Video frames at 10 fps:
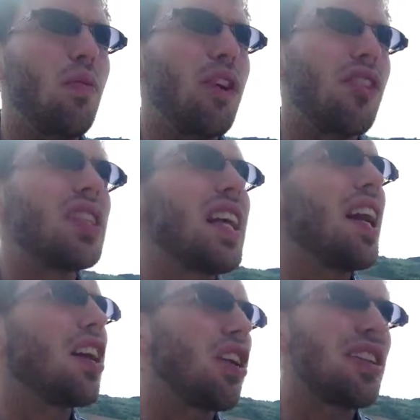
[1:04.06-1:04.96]
we are
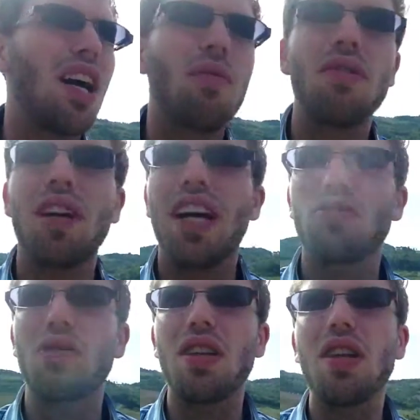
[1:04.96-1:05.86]
standing on top of,
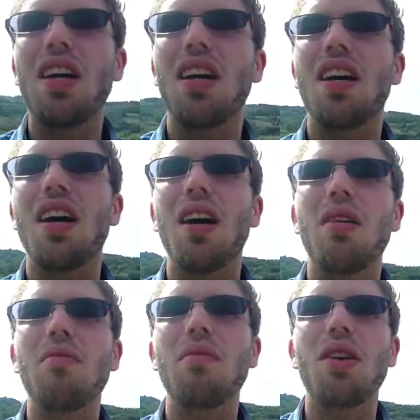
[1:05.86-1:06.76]
actually,
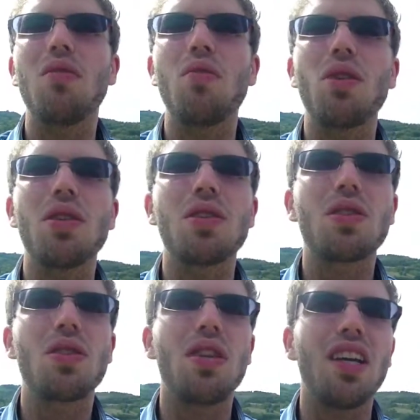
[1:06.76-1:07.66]
it
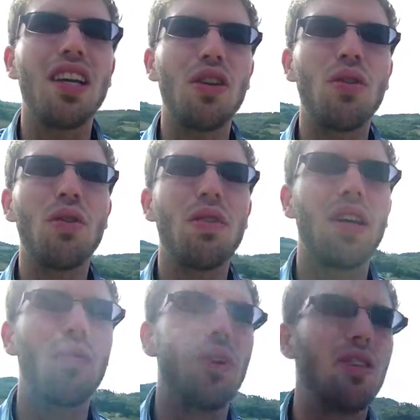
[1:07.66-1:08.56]
was the hill
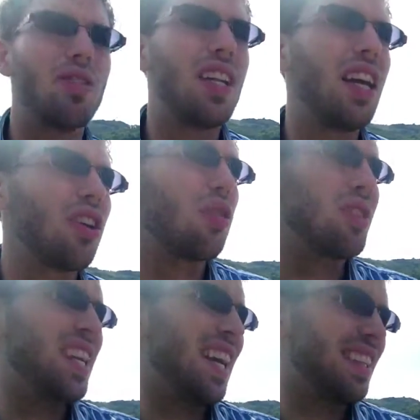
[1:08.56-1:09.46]
that we are standing on
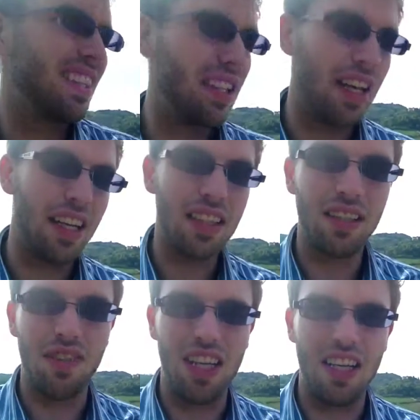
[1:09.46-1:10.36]
was
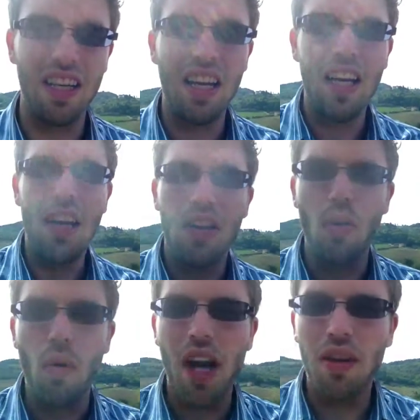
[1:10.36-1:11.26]
excavated.
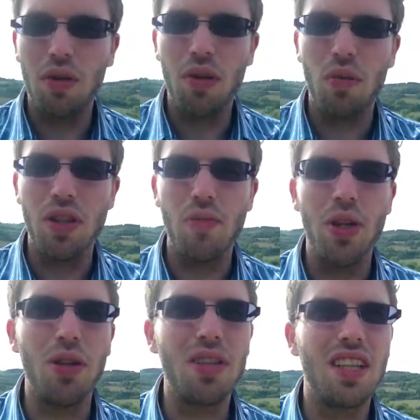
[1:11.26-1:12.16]
The winery was
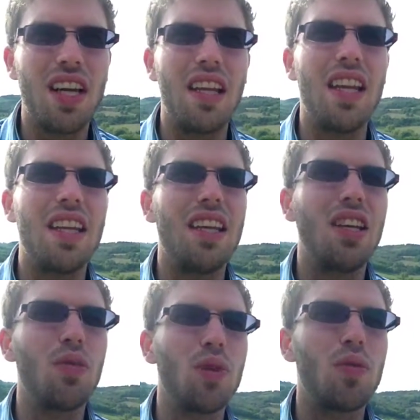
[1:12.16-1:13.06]
built, and then the
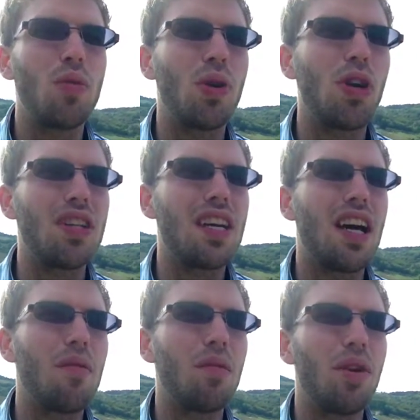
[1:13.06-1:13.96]
hill was put on
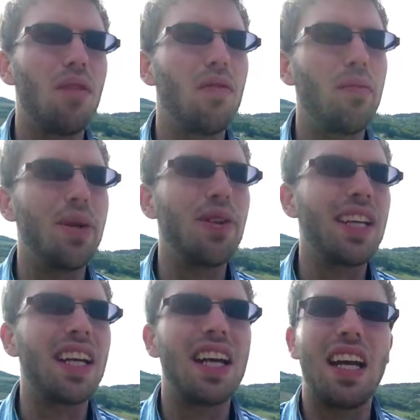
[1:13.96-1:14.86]
top of the
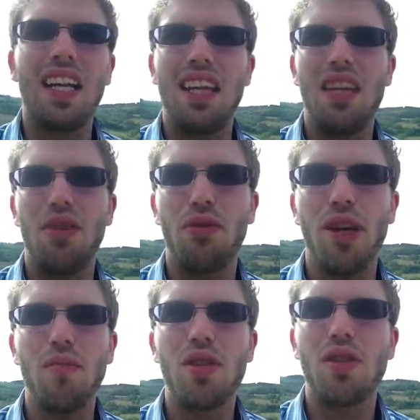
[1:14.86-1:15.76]
building, and then the
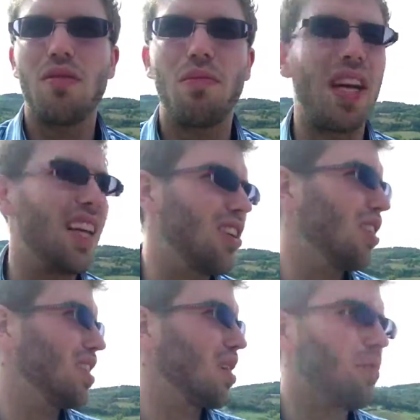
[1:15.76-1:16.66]
grapes planted
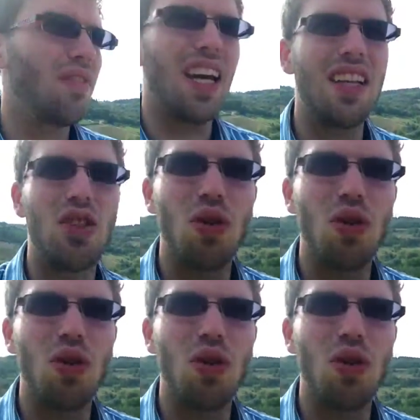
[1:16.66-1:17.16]
on top of that.